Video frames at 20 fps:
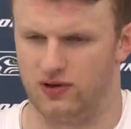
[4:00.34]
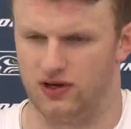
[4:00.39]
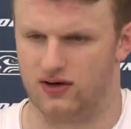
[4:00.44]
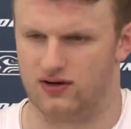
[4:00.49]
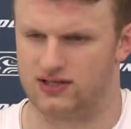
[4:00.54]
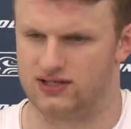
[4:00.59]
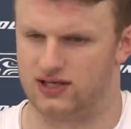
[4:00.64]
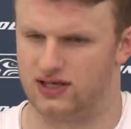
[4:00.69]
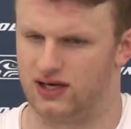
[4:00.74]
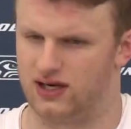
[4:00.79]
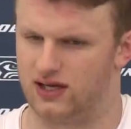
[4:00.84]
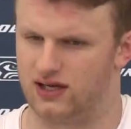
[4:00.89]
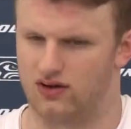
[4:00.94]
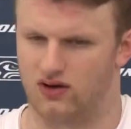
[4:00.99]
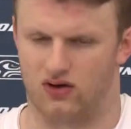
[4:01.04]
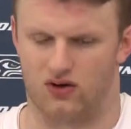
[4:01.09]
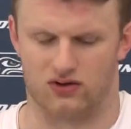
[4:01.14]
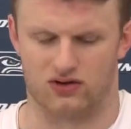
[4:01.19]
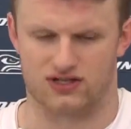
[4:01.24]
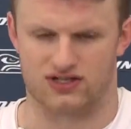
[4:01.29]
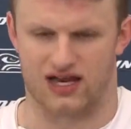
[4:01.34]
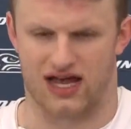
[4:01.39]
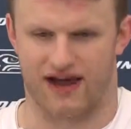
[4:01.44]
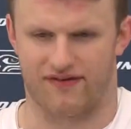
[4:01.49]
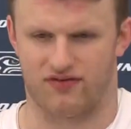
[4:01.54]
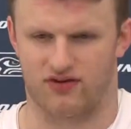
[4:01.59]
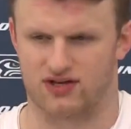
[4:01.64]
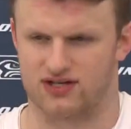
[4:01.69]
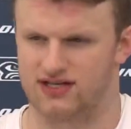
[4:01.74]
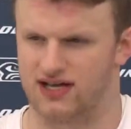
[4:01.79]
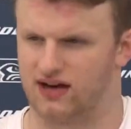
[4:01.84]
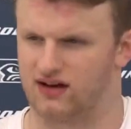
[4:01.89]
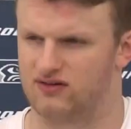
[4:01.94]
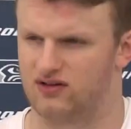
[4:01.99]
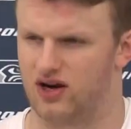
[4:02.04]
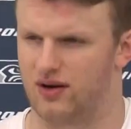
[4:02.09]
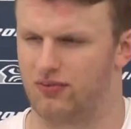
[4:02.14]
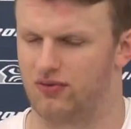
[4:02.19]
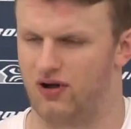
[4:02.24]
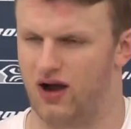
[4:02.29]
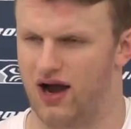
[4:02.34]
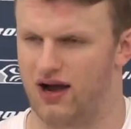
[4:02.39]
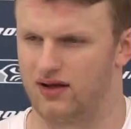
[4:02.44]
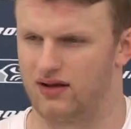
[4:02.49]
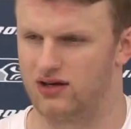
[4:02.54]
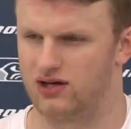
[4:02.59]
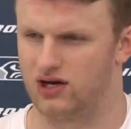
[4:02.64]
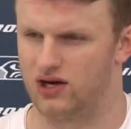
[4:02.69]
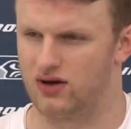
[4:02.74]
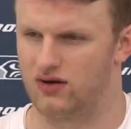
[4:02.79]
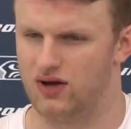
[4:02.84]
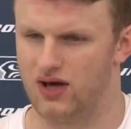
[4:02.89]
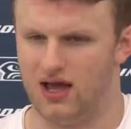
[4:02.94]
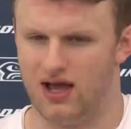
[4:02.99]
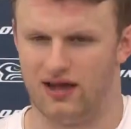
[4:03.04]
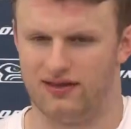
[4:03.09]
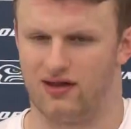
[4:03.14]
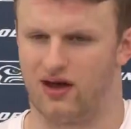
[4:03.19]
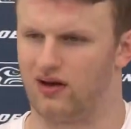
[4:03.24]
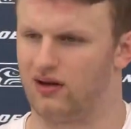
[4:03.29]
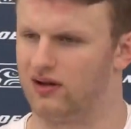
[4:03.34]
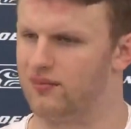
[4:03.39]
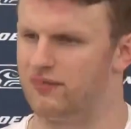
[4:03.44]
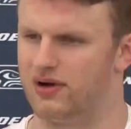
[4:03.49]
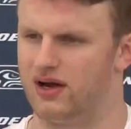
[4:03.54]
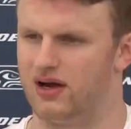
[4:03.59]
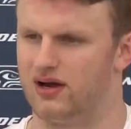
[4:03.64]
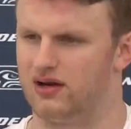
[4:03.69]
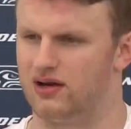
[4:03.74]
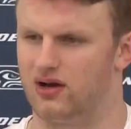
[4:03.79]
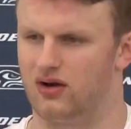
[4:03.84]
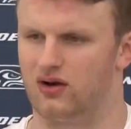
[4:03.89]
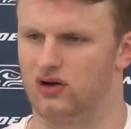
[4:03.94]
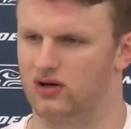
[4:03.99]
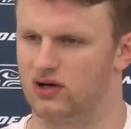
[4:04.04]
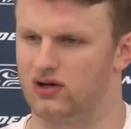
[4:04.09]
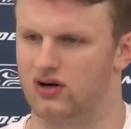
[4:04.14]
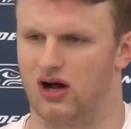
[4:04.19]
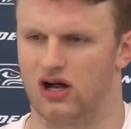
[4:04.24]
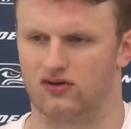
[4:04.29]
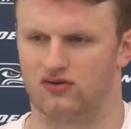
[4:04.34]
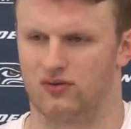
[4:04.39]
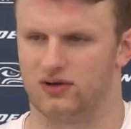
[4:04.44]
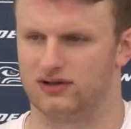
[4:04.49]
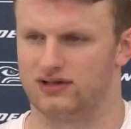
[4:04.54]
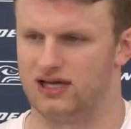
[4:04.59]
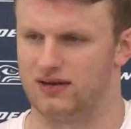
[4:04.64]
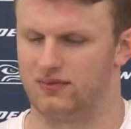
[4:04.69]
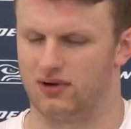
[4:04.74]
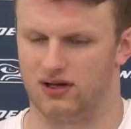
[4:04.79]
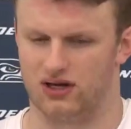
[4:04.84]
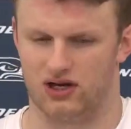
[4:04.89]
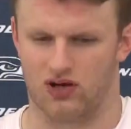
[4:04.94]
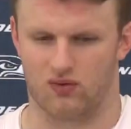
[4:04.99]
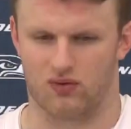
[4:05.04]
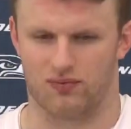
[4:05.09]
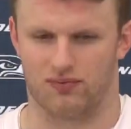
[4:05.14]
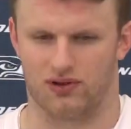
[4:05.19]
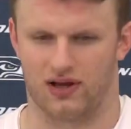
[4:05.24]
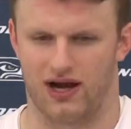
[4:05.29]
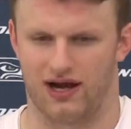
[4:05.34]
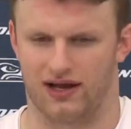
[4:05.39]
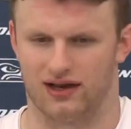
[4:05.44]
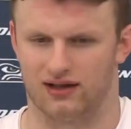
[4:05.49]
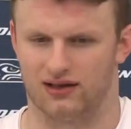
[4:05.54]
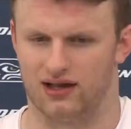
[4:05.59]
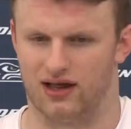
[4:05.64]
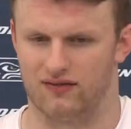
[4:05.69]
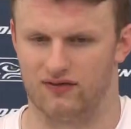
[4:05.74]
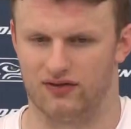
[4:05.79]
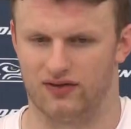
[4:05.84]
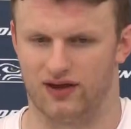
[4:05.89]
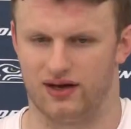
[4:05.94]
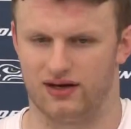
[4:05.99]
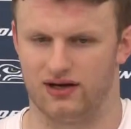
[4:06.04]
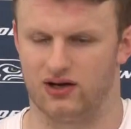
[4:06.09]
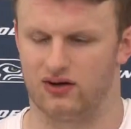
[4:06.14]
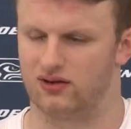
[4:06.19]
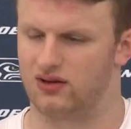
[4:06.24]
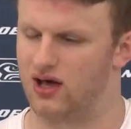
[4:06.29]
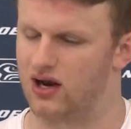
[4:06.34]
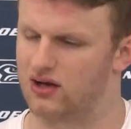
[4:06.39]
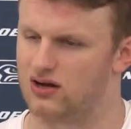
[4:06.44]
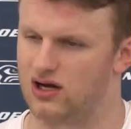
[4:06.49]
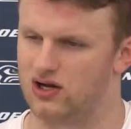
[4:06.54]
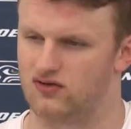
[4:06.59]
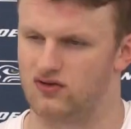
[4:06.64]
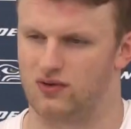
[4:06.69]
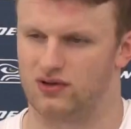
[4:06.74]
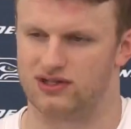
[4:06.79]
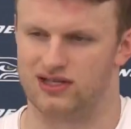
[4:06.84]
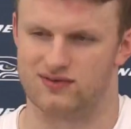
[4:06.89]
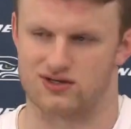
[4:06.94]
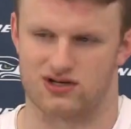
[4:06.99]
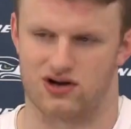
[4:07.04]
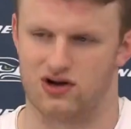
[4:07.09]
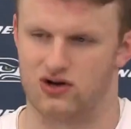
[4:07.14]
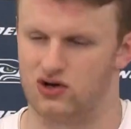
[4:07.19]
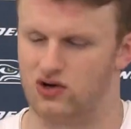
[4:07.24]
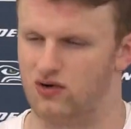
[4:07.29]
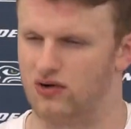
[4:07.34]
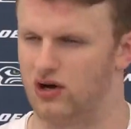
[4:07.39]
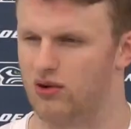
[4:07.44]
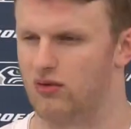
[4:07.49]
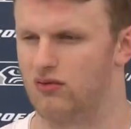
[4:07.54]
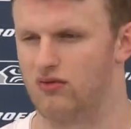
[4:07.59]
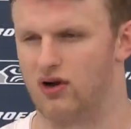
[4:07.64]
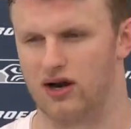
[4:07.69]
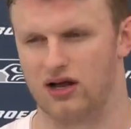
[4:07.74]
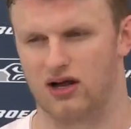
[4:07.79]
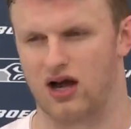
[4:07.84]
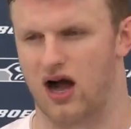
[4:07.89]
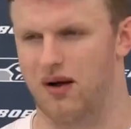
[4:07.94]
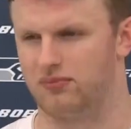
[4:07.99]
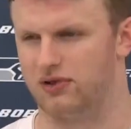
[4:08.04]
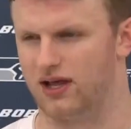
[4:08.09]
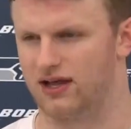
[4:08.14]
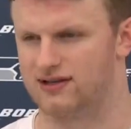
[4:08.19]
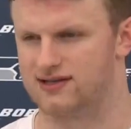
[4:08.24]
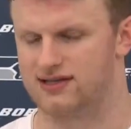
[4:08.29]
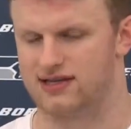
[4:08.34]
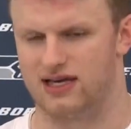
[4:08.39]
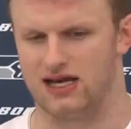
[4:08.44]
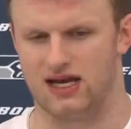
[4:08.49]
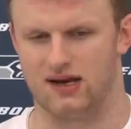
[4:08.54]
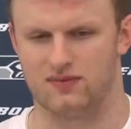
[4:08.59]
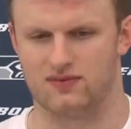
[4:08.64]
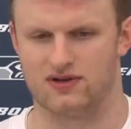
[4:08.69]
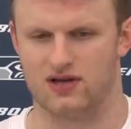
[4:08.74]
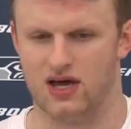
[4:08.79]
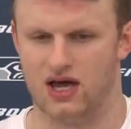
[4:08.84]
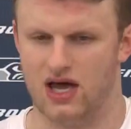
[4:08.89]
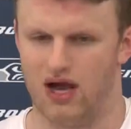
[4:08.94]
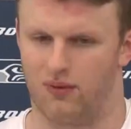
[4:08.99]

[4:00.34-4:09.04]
Peterson and the whole staff there just takes a lot of pride on, you know, not only being, you know, a good college football team, but, you know, we're playing at a level that, you know, a lot of college football teams aren't doing. You know, we're running complex schemes.